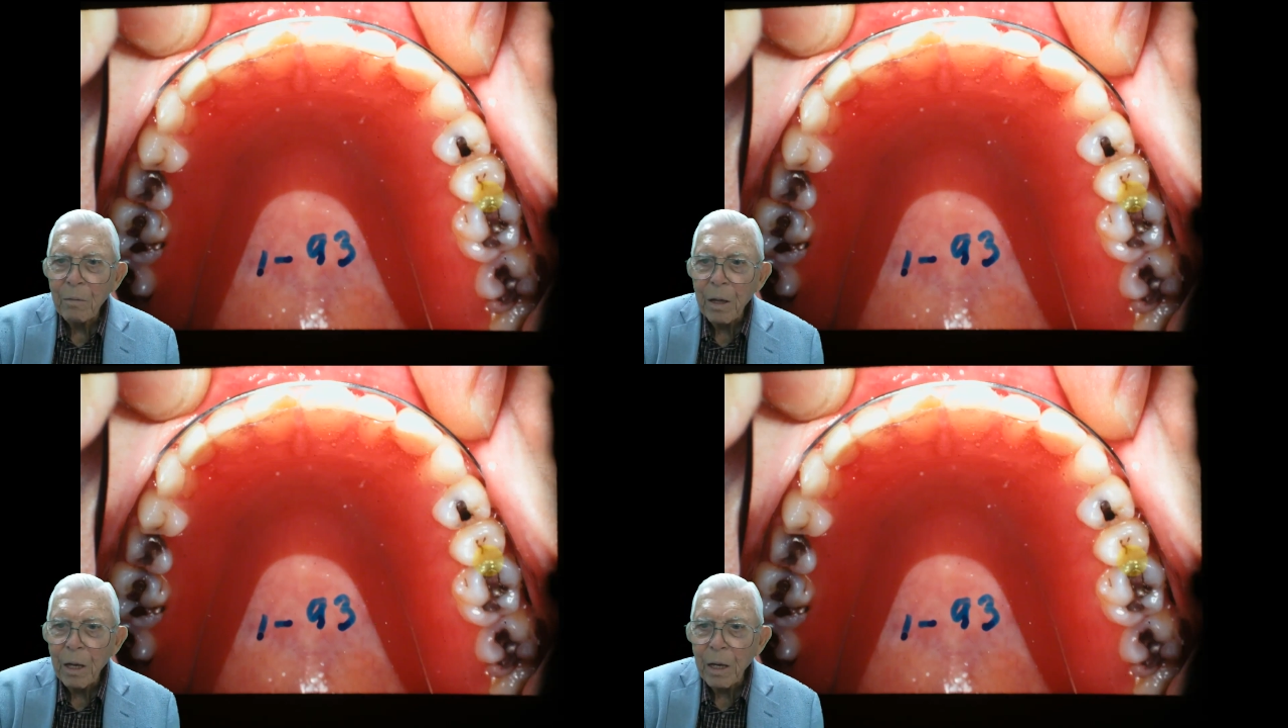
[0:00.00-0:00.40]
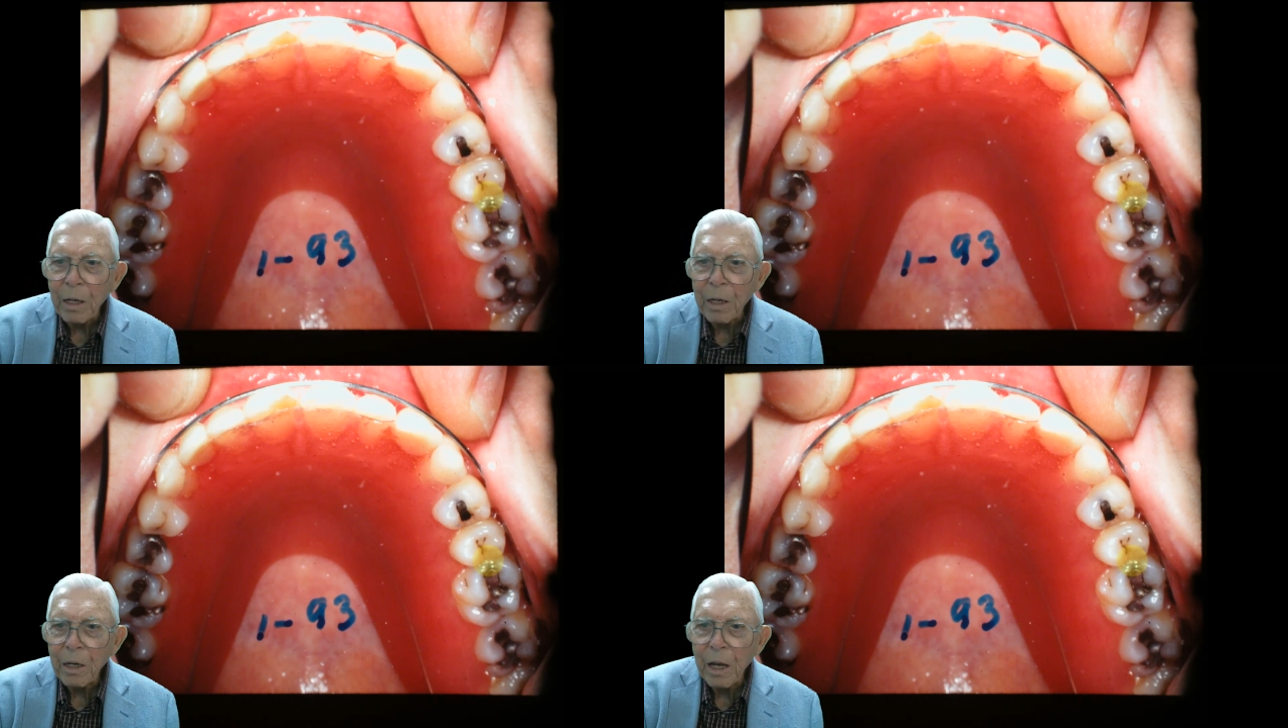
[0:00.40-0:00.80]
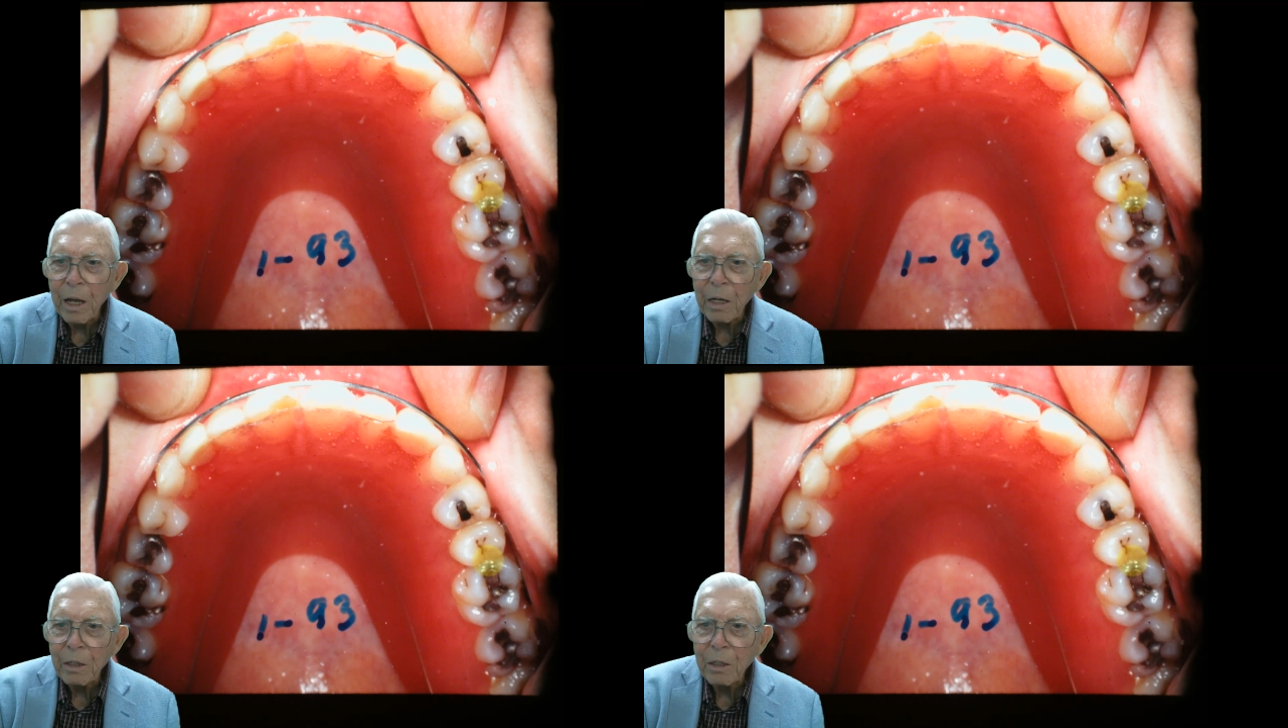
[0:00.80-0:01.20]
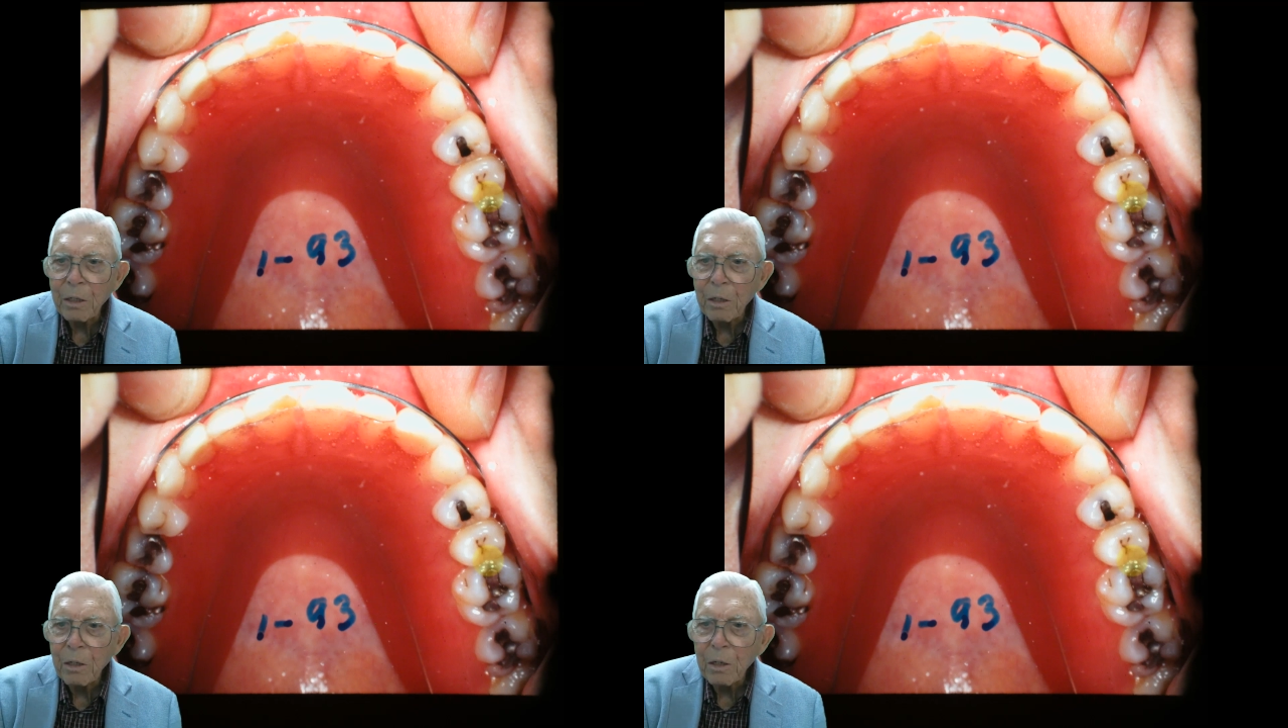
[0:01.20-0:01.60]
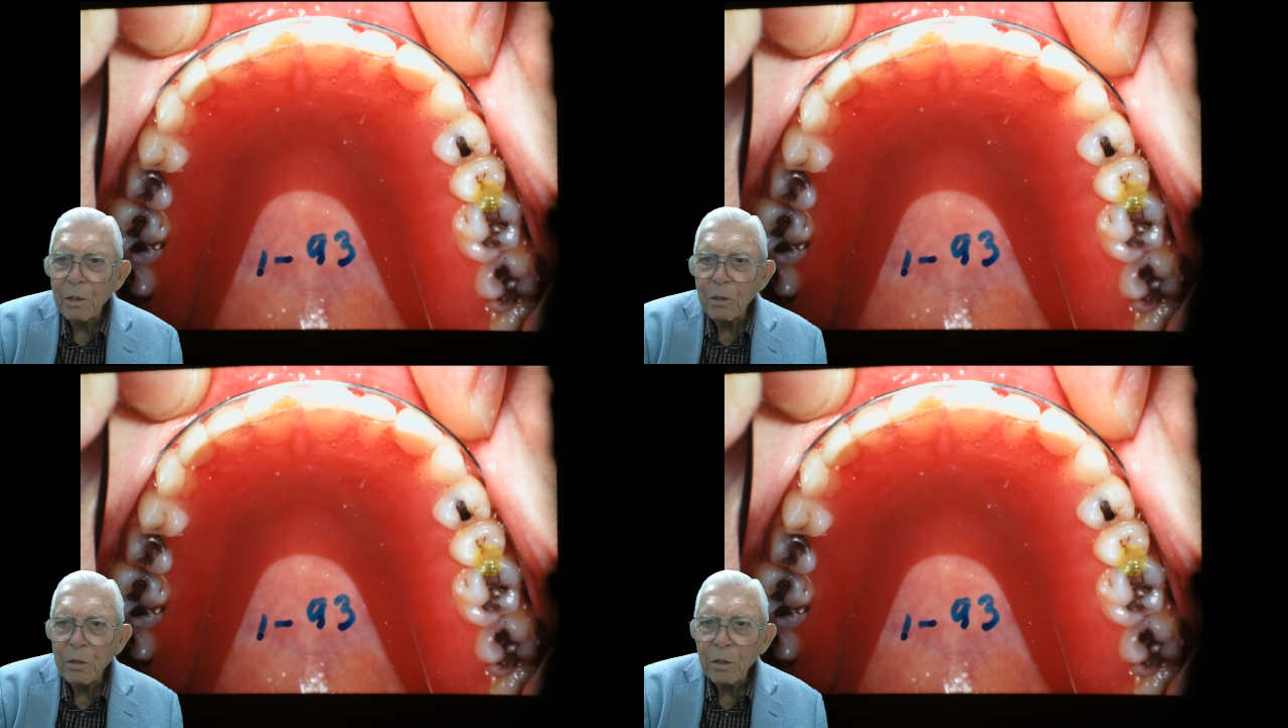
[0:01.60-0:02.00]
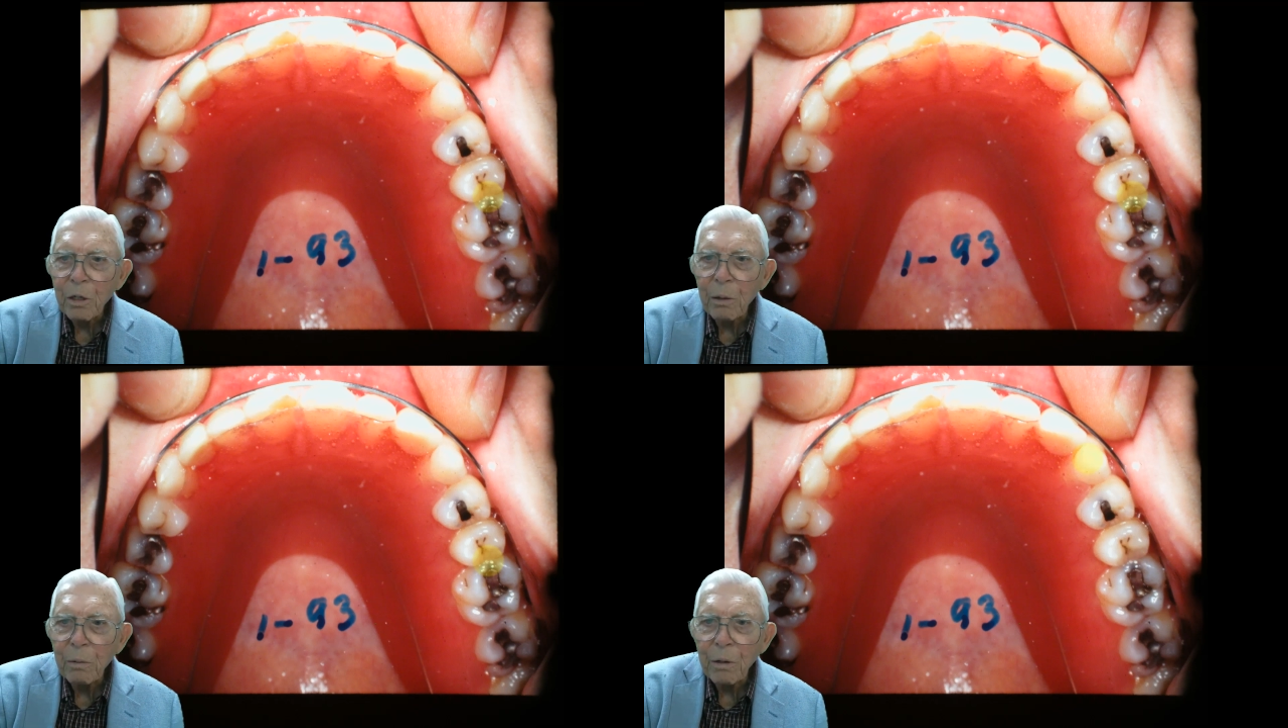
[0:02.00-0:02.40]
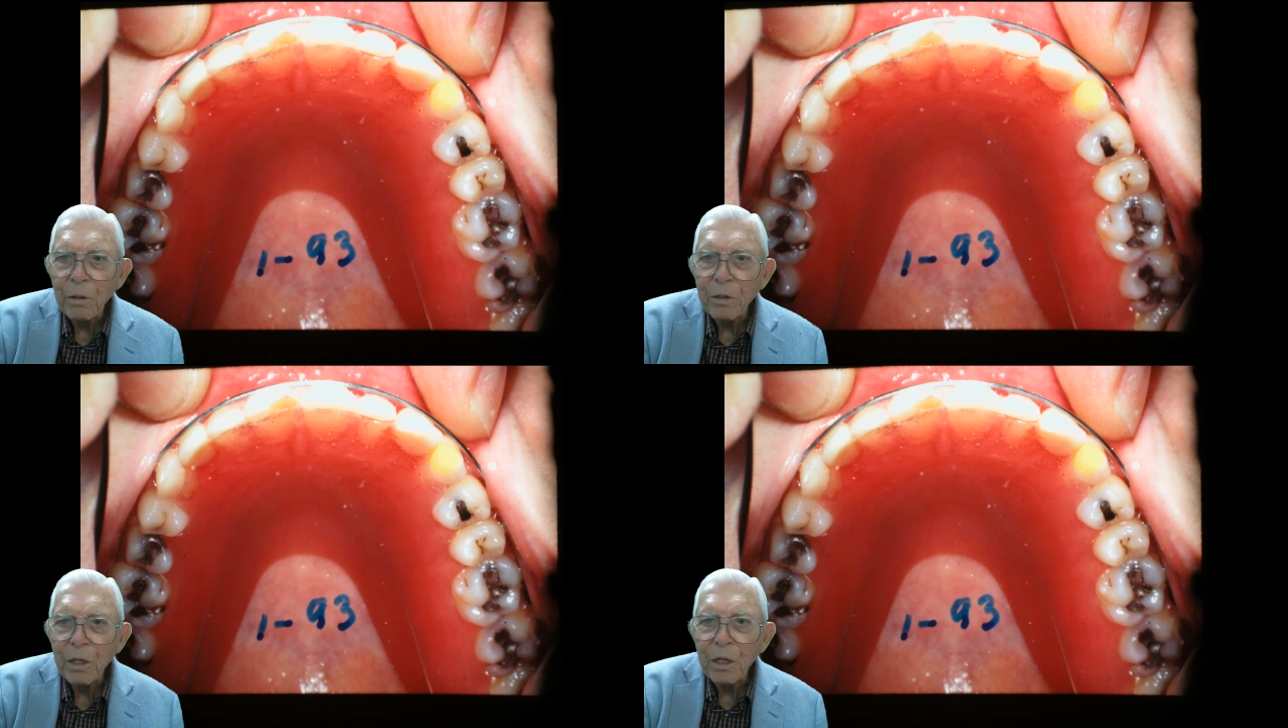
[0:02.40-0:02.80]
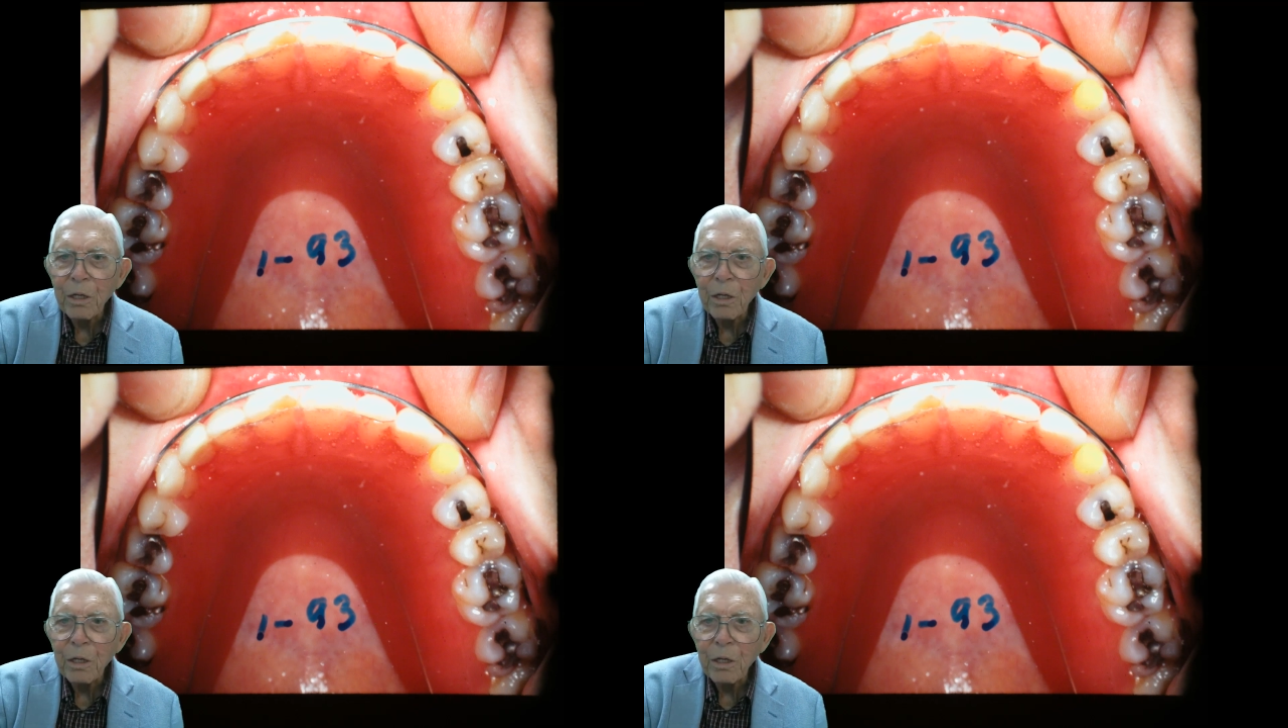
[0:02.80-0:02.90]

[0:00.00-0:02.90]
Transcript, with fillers: And it has a couple of teeth